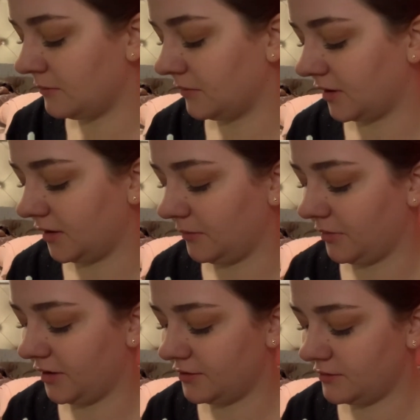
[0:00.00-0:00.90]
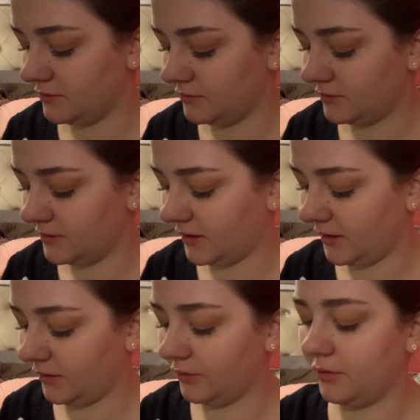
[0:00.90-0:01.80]
blending brush,
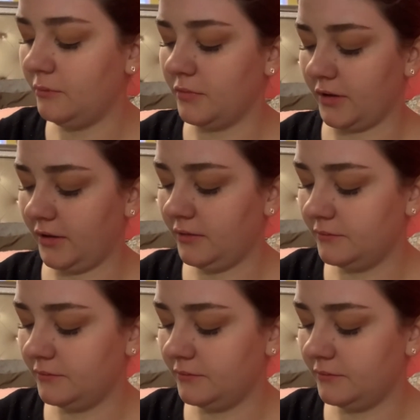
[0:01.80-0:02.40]
taking Lumbre,